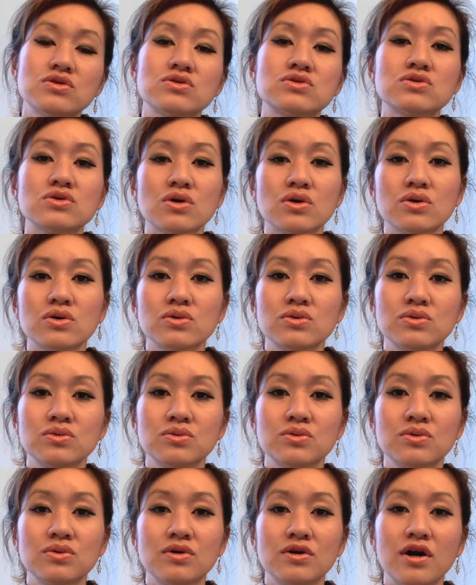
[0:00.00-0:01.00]

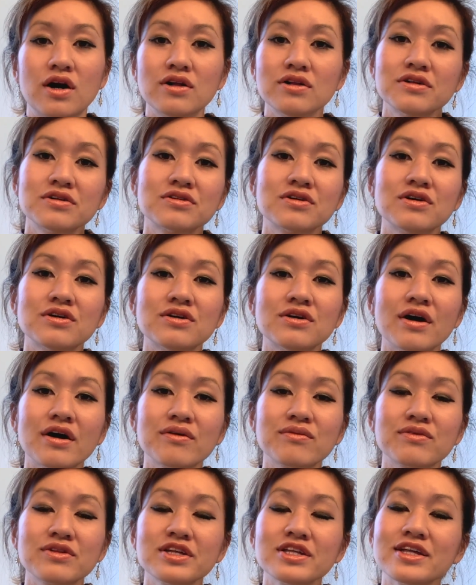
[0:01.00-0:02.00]
So all in all, I
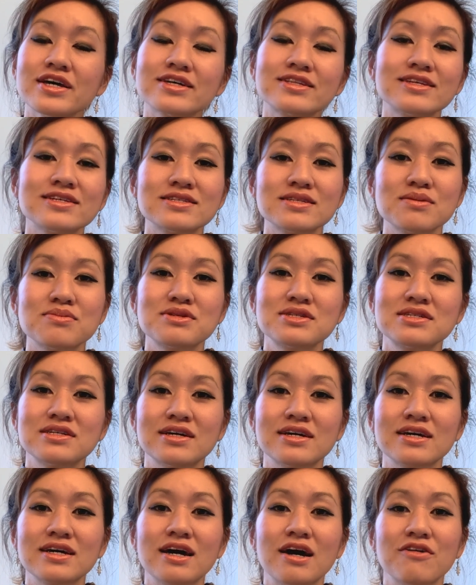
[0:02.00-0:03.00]
really like this
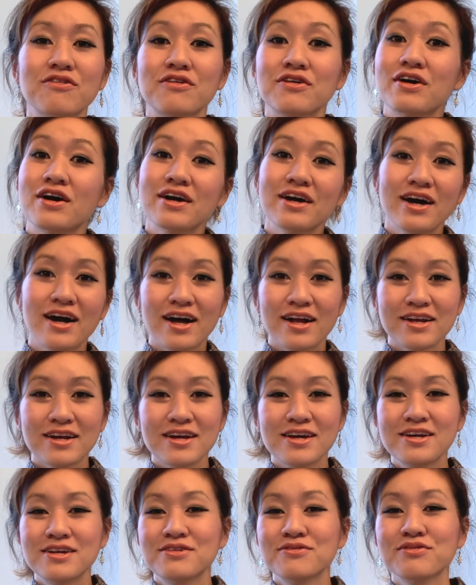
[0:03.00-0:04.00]
lipstick. I forgot I had
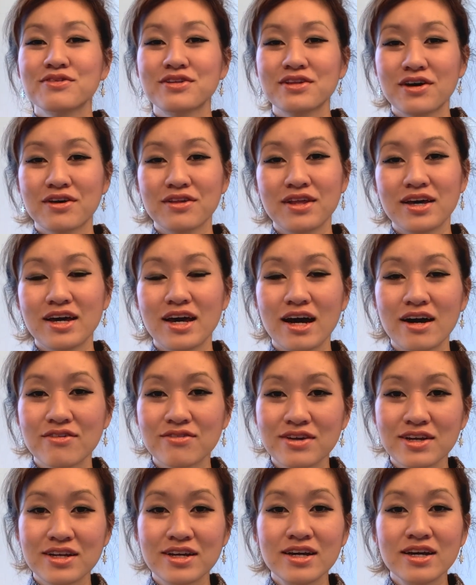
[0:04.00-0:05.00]
it, but now that I have
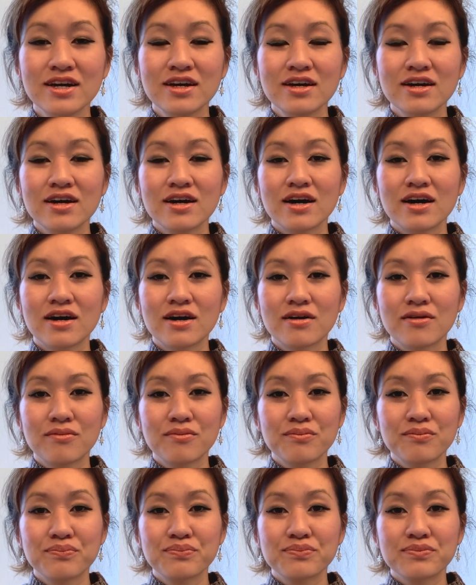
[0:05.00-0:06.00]
it,
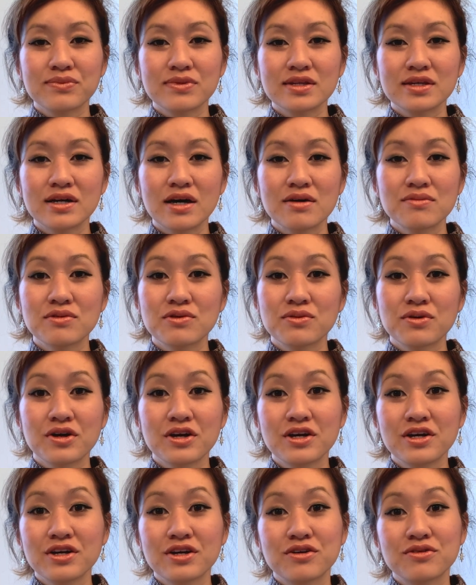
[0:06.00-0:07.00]
I've been
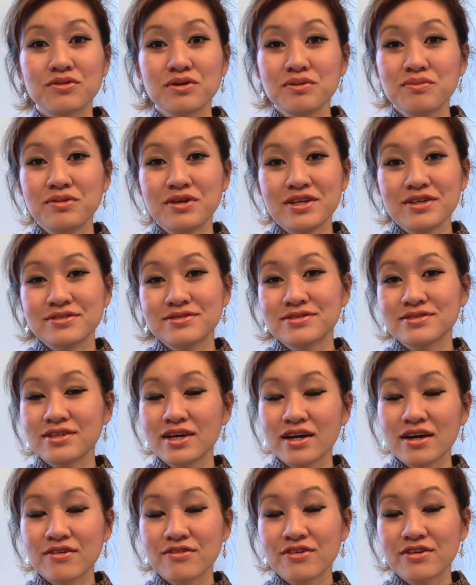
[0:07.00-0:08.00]
wearing it on repeat
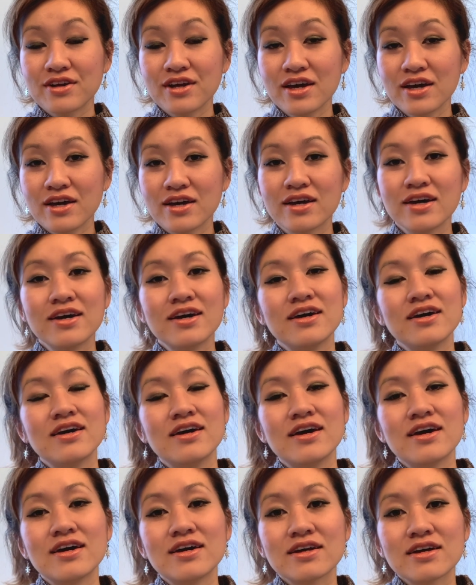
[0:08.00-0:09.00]
day after day.
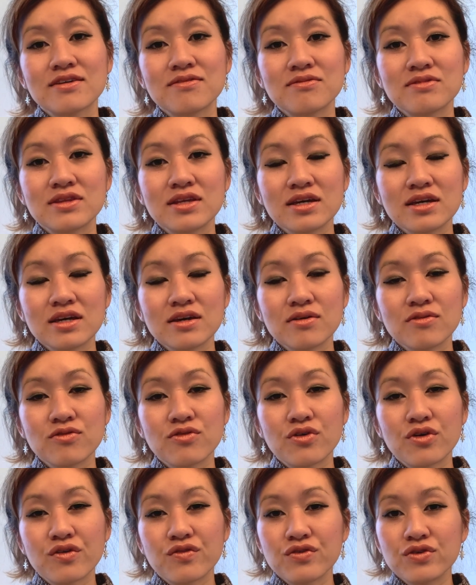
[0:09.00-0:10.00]
And I'm thinking
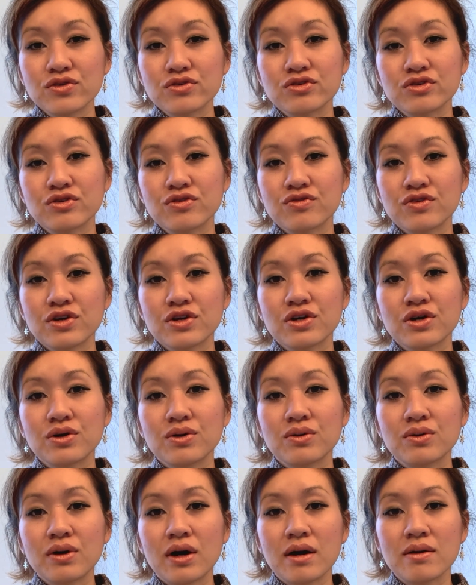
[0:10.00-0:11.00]
for a future
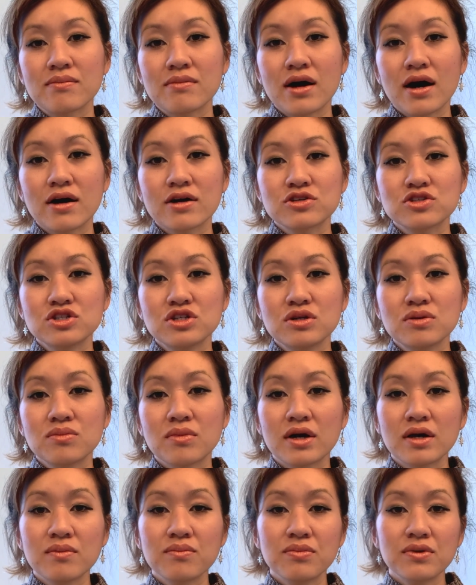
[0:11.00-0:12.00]
video, I'm actually
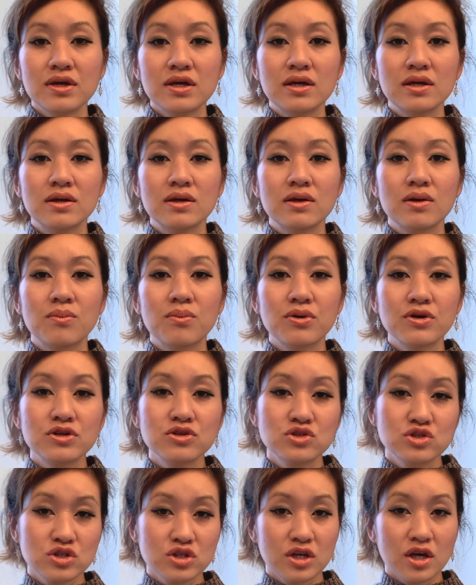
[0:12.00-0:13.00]
might be putting
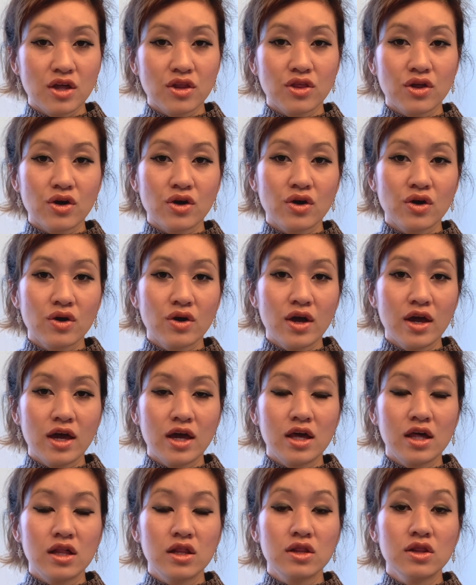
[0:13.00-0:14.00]
together
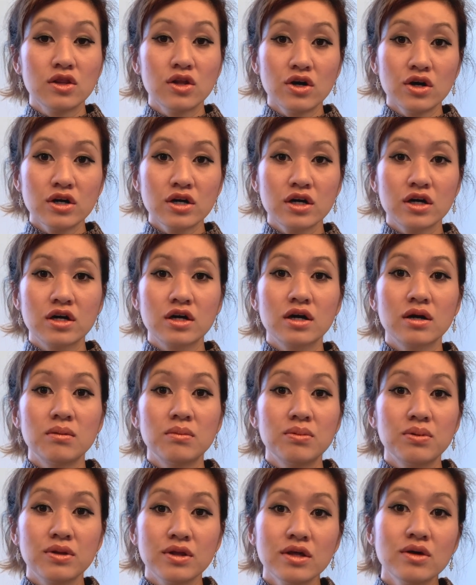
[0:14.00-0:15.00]
a look
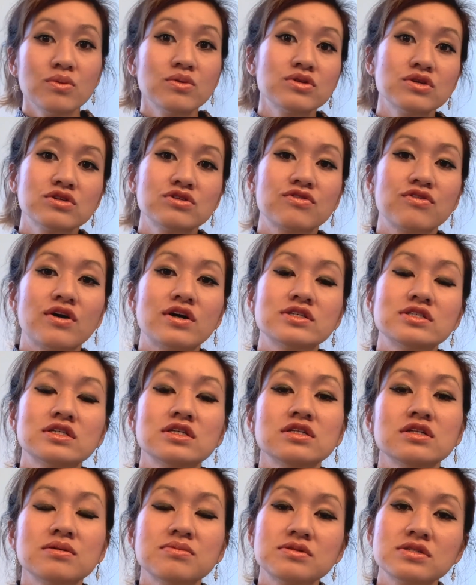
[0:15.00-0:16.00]
complete with this frosted
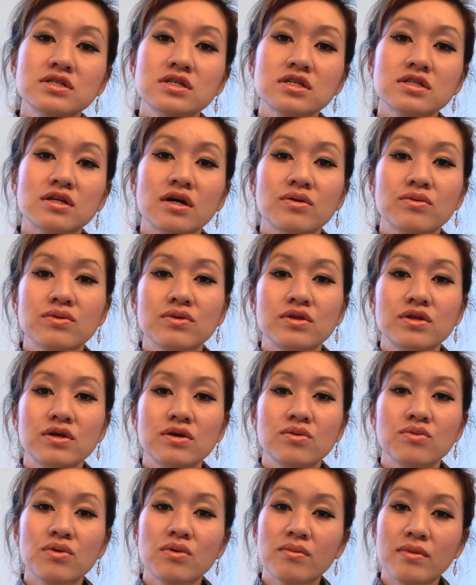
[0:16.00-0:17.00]
lipstick that
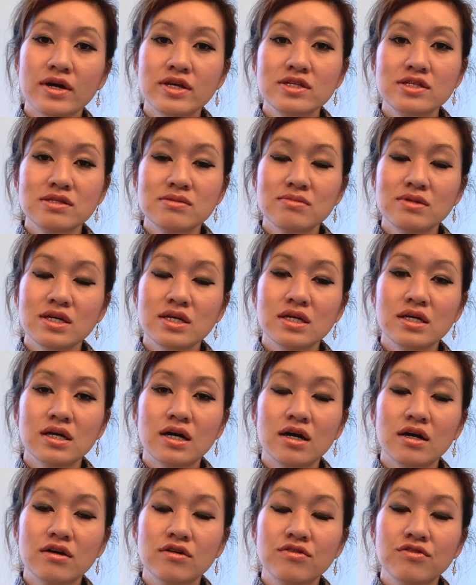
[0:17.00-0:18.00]
really reminds me
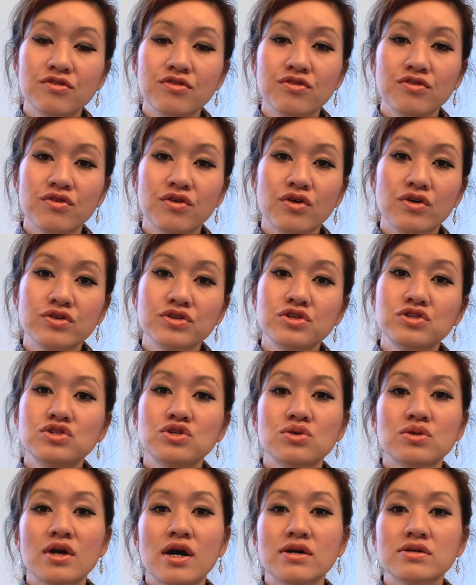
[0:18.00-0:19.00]
of early
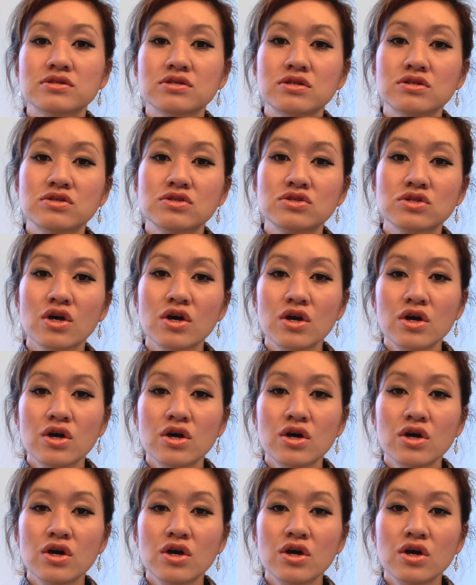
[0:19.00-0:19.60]
2000s.